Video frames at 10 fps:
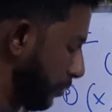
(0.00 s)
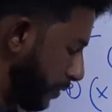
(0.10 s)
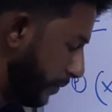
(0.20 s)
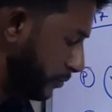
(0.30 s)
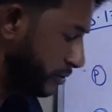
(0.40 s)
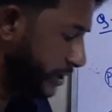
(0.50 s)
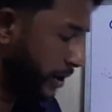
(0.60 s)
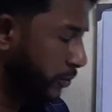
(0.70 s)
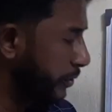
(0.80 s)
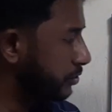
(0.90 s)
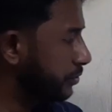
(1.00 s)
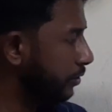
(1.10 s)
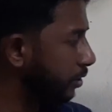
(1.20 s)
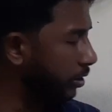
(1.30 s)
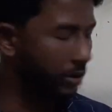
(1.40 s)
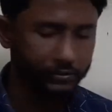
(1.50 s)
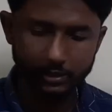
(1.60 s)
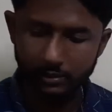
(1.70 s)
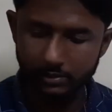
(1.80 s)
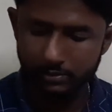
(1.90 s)
We have to check which
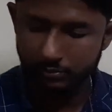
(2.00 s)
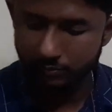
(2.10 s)
option is